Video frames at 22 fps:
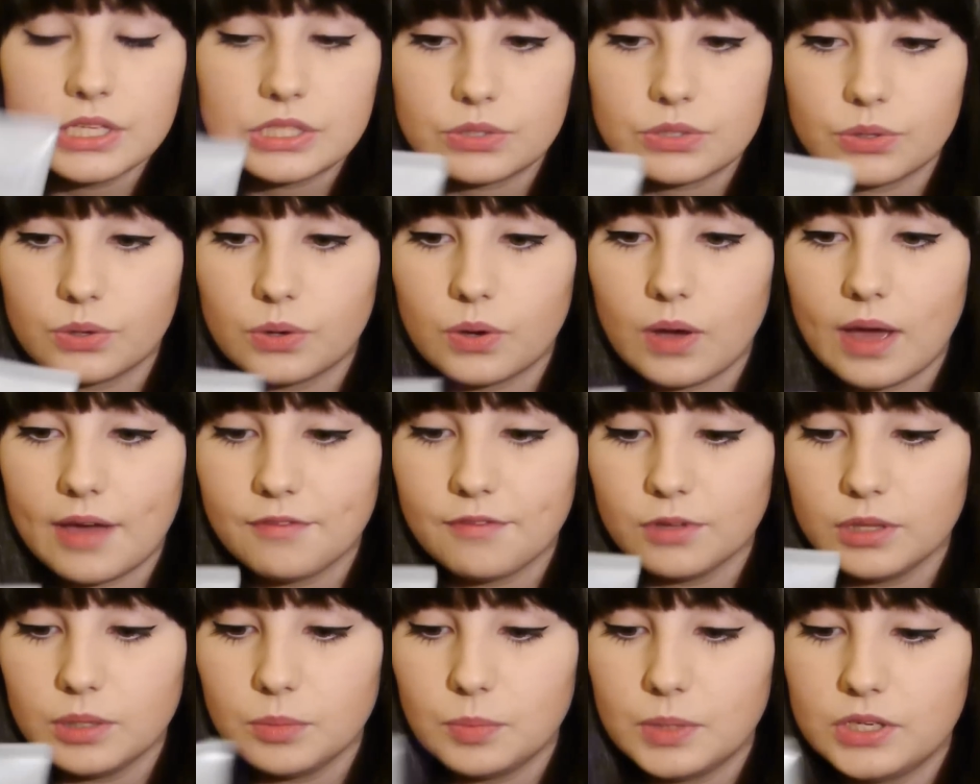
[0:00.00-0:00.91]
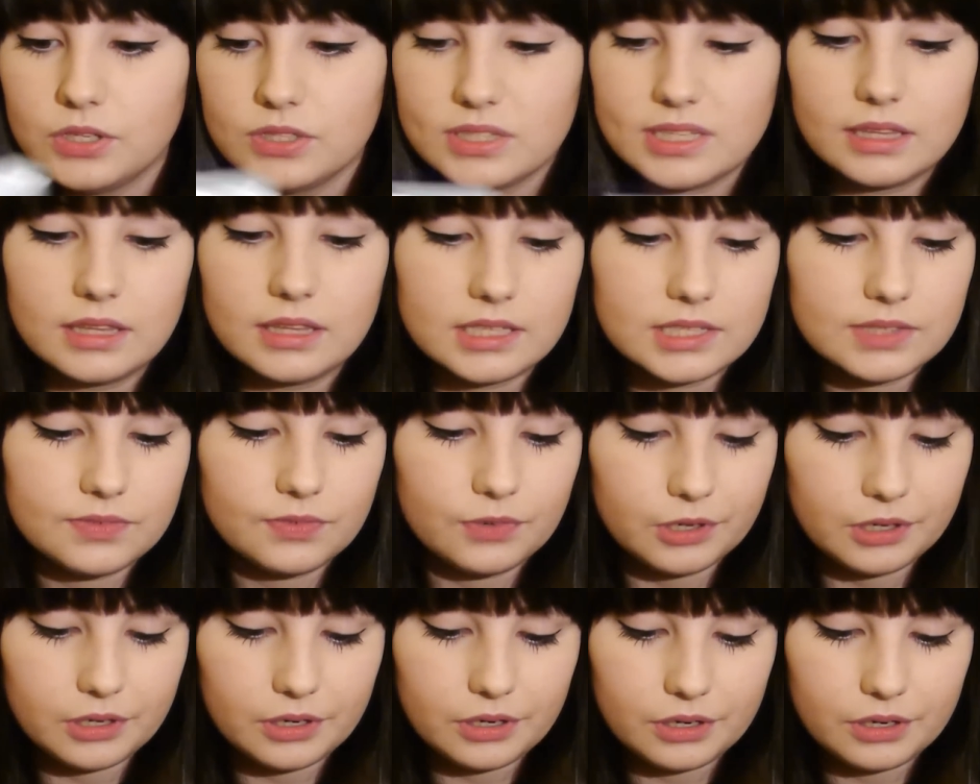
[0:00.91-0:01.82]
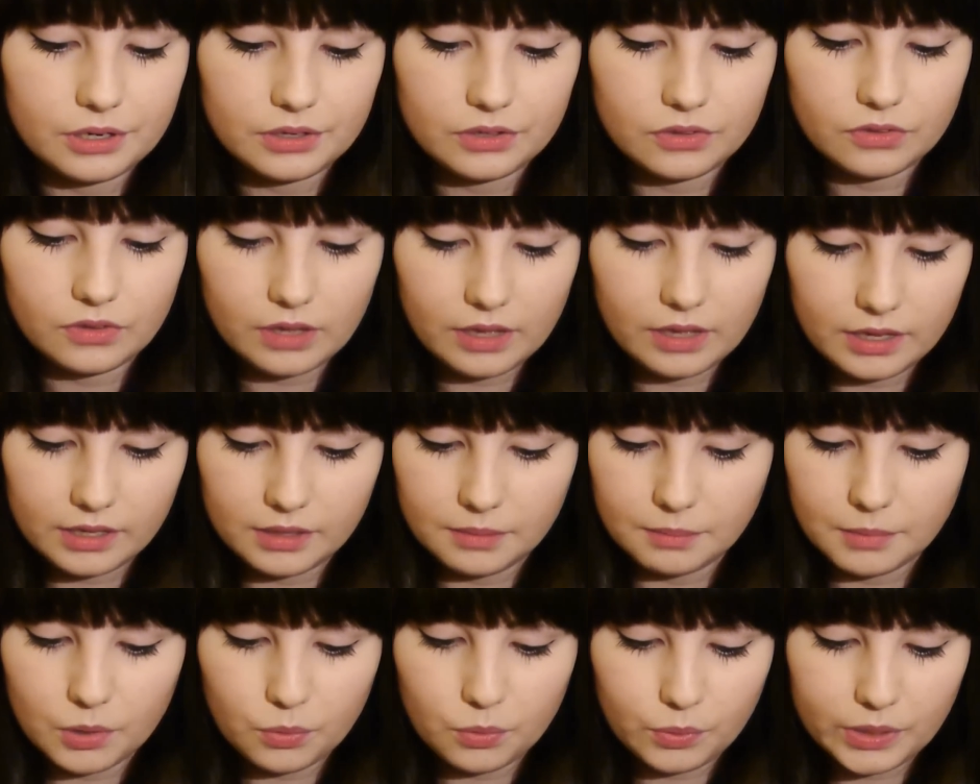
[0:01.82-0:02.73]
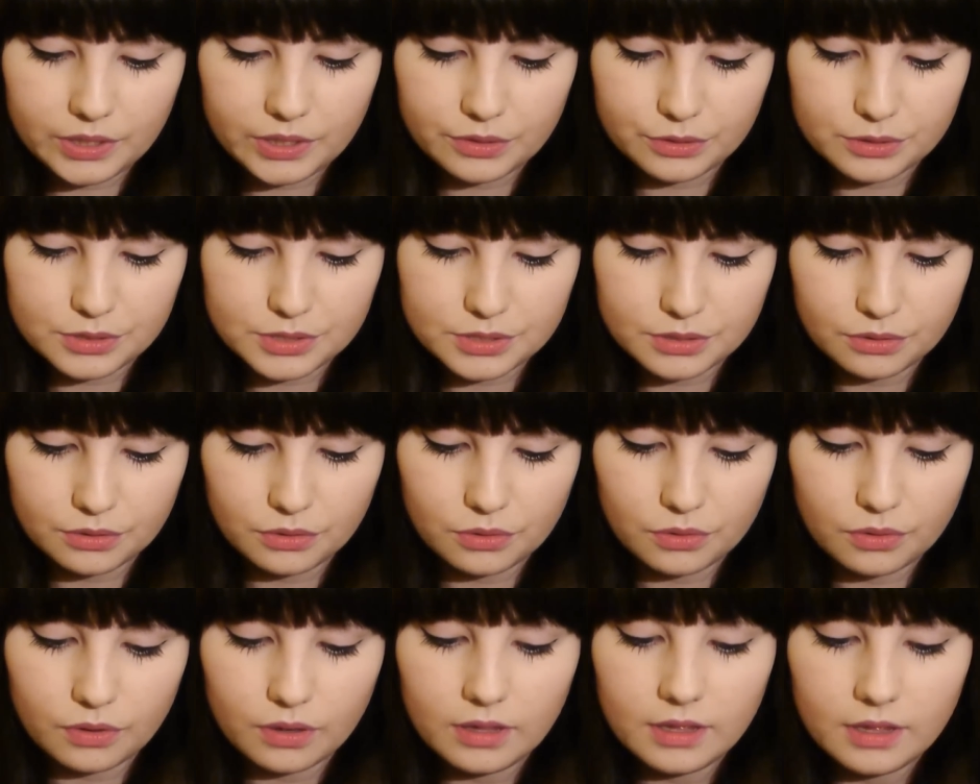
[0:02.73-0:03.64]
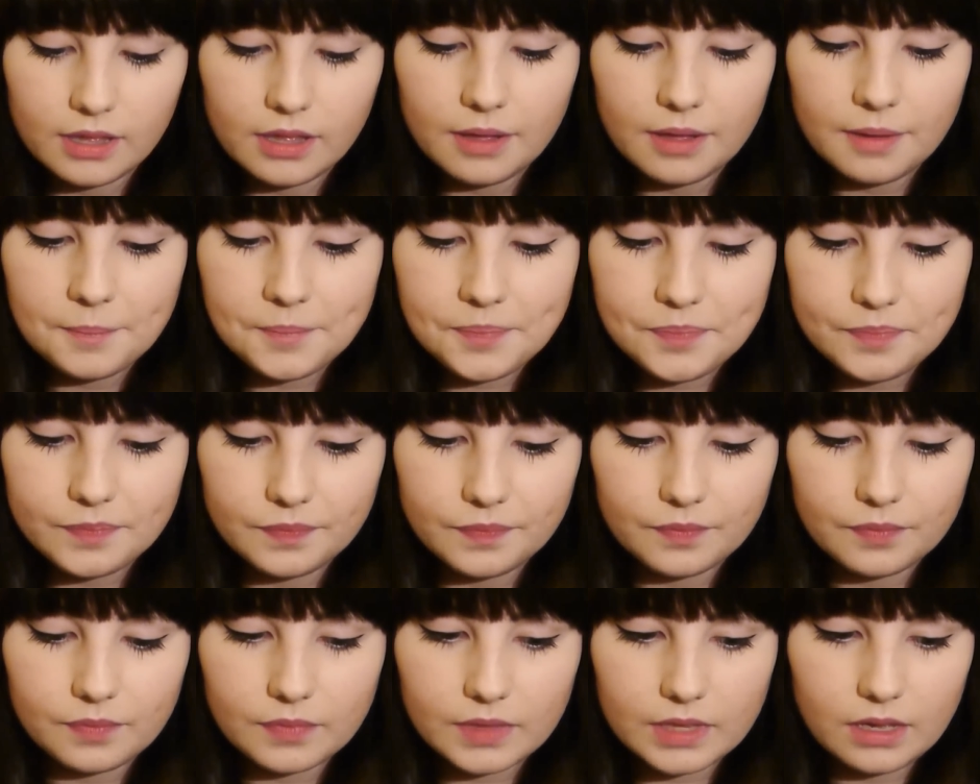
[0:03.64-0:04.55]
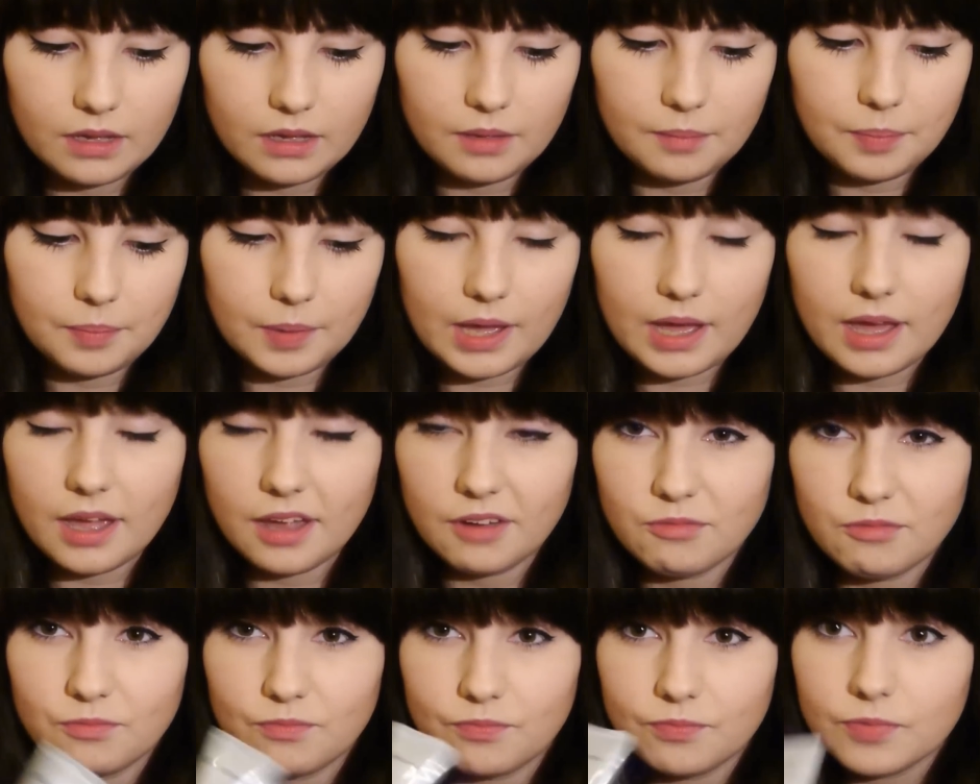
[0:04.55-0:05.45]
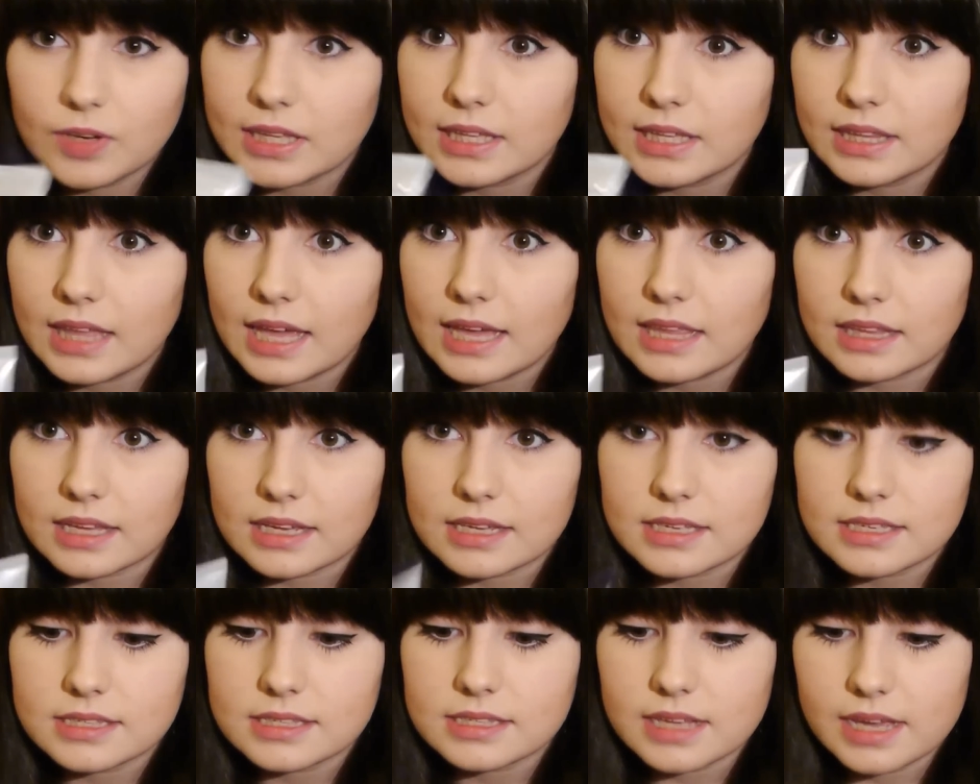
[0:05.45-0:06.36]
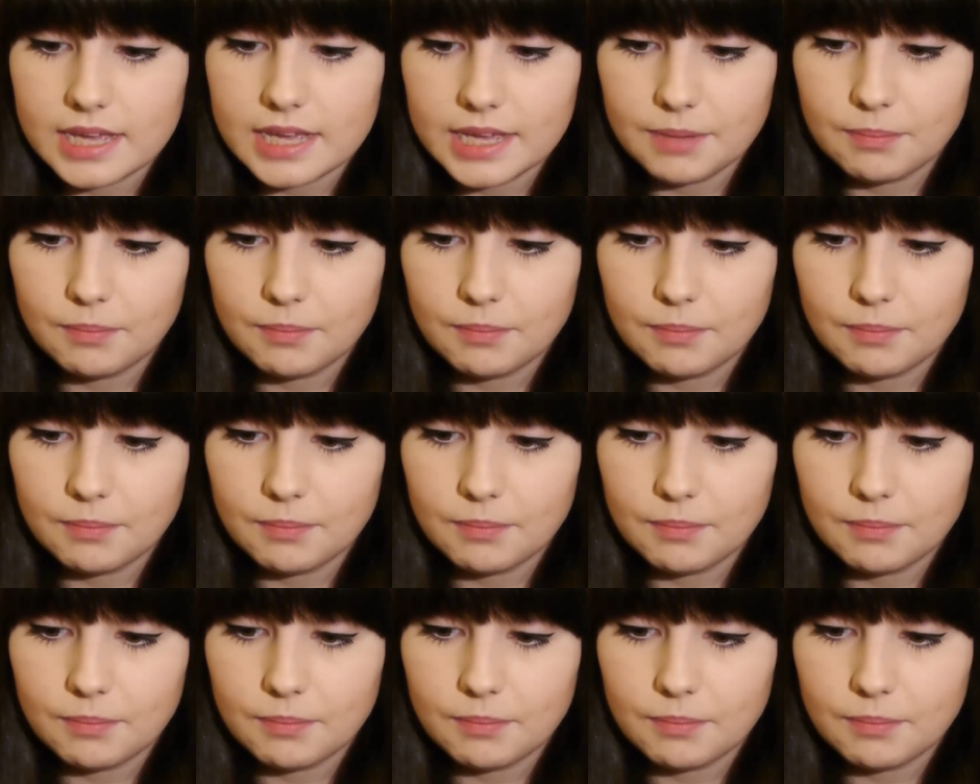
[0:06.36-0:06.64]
So I've only been using this for a week or so, but I really like this.